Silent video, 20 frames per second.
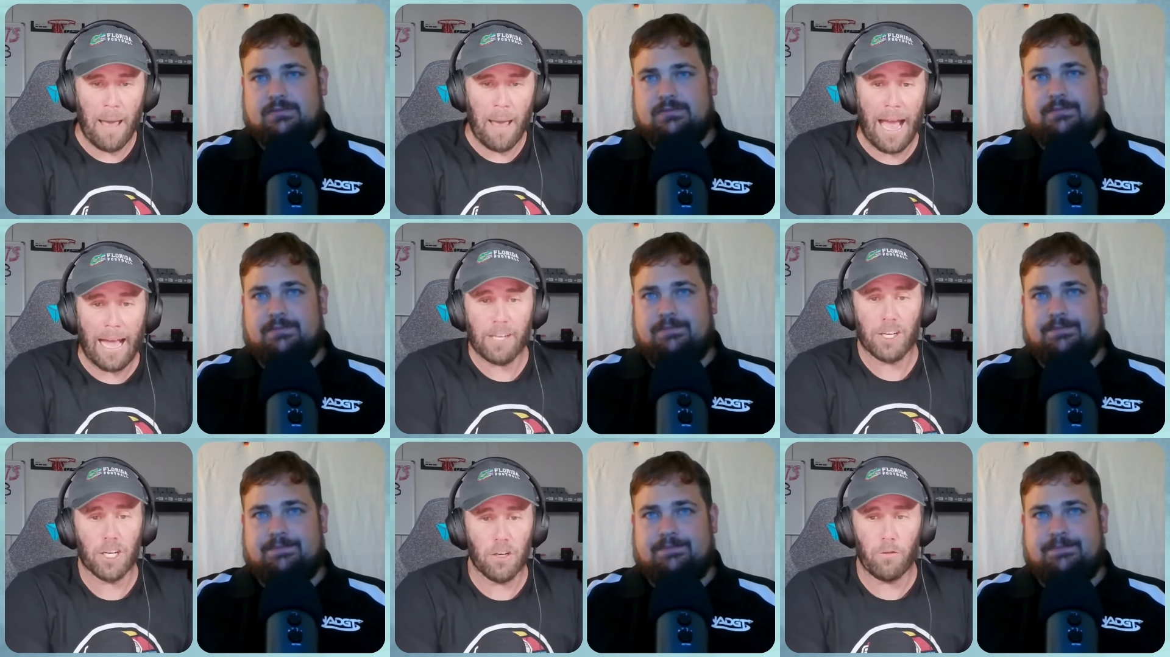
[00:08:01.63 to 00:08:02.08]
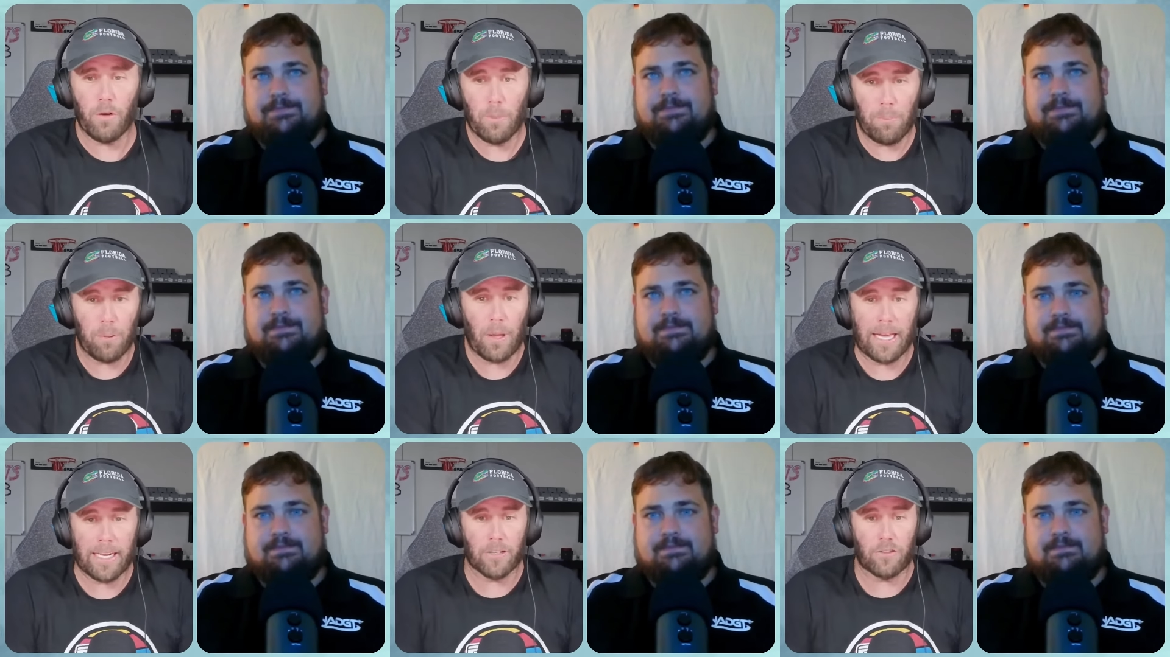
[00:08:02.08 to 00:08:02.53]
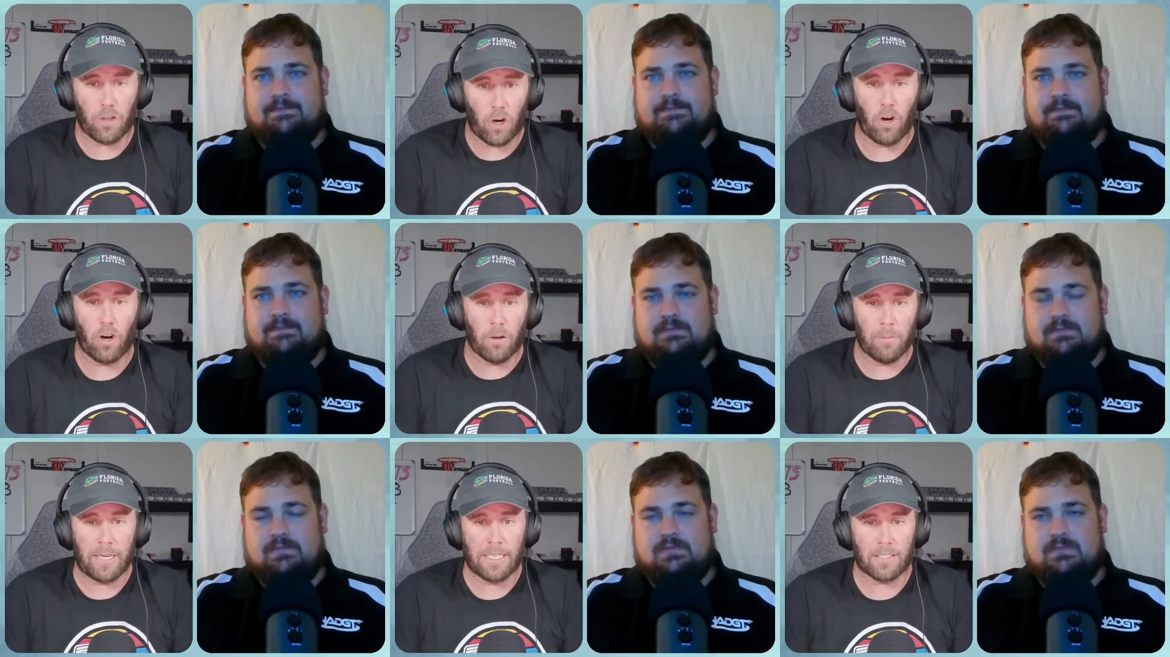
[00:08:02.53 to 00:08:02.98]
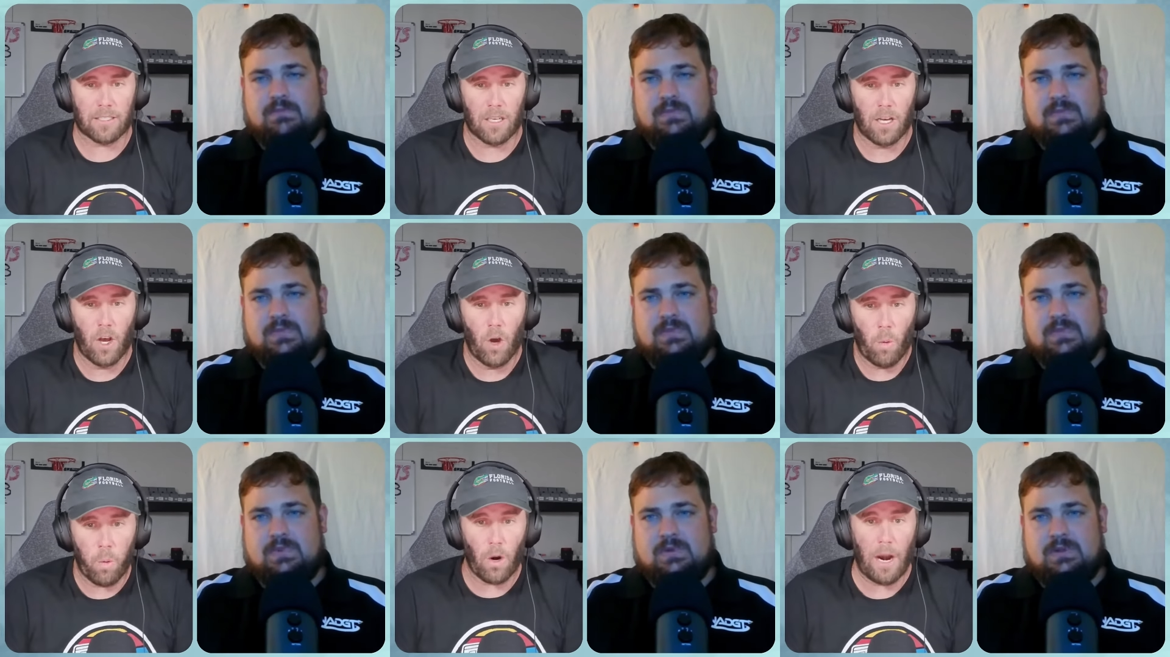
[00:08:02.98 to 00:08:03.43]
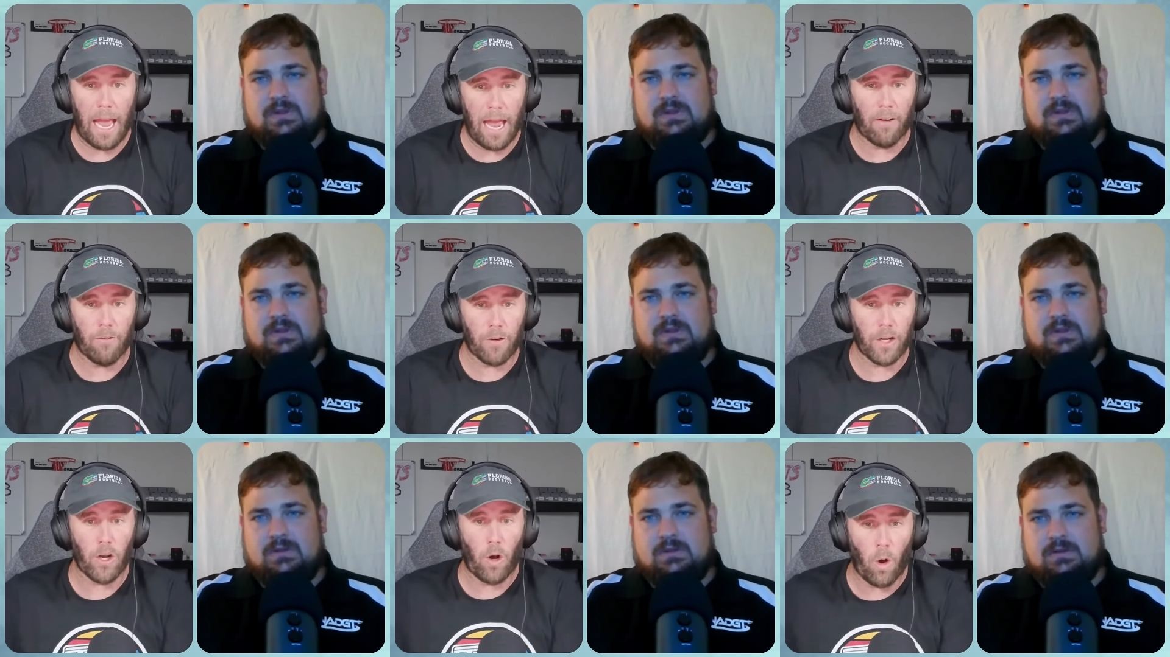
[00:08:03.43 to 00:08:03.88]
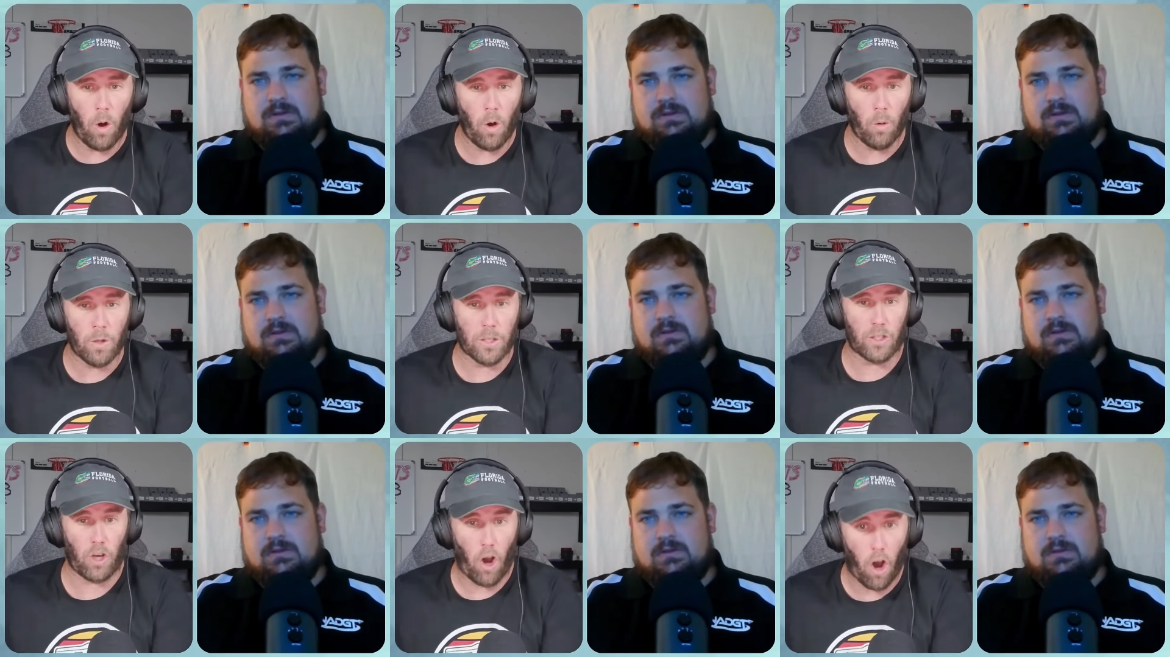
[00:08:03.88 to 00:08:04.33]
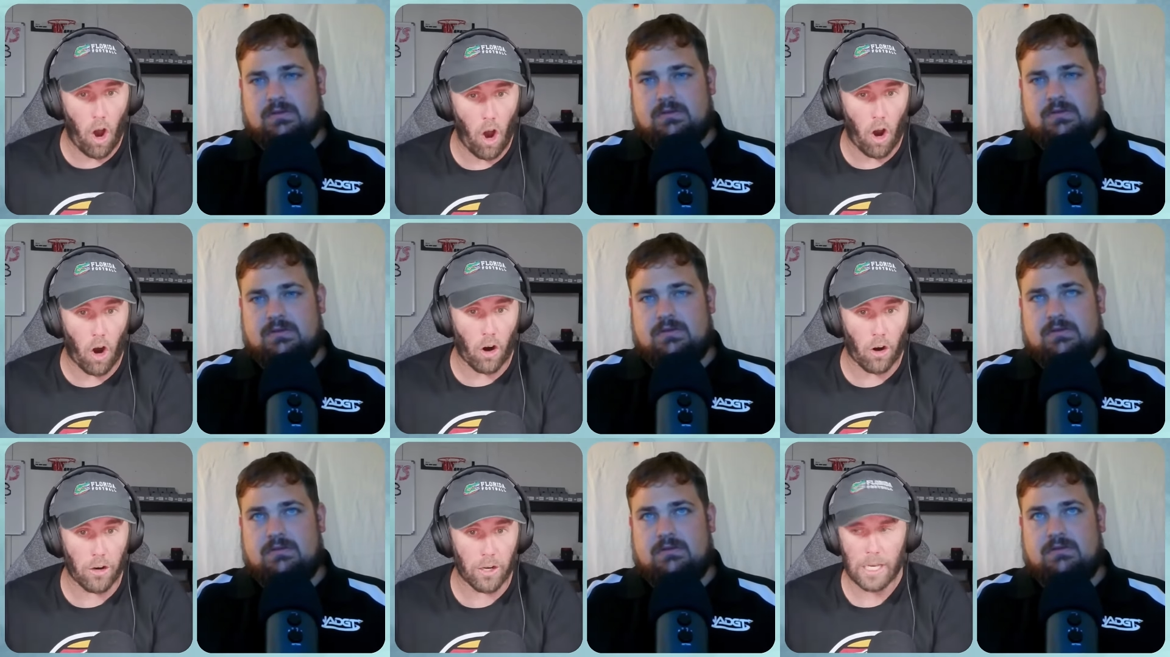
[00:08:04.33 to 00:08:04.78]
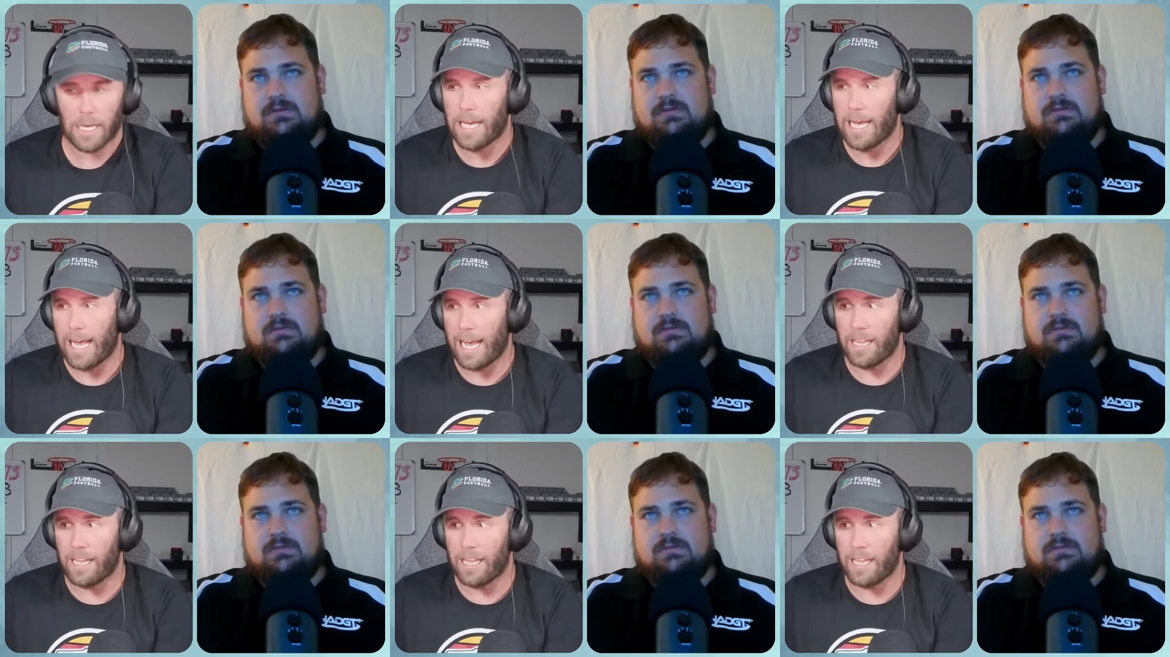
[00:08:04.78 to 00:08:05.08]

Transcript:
Speaker 1: Imagine if we played a tournament where every hole was hard,